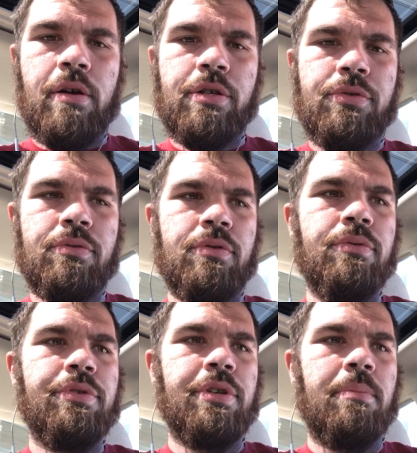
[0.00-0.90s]
just was
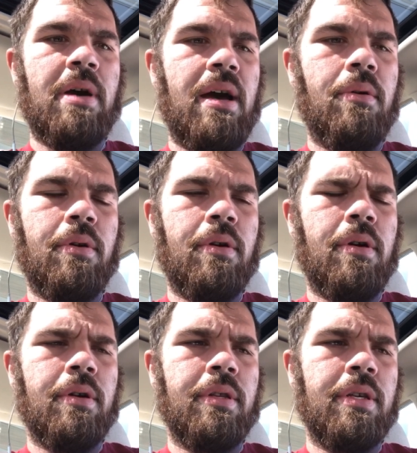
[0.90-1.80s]
losing power
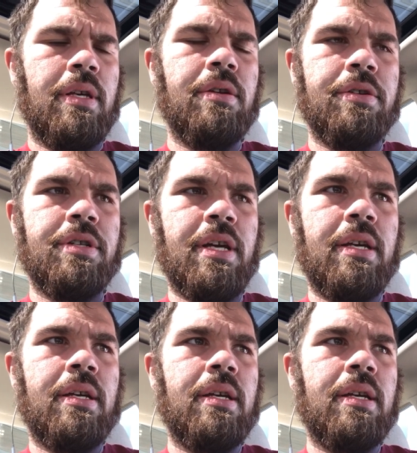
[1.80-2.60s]
on the interstate.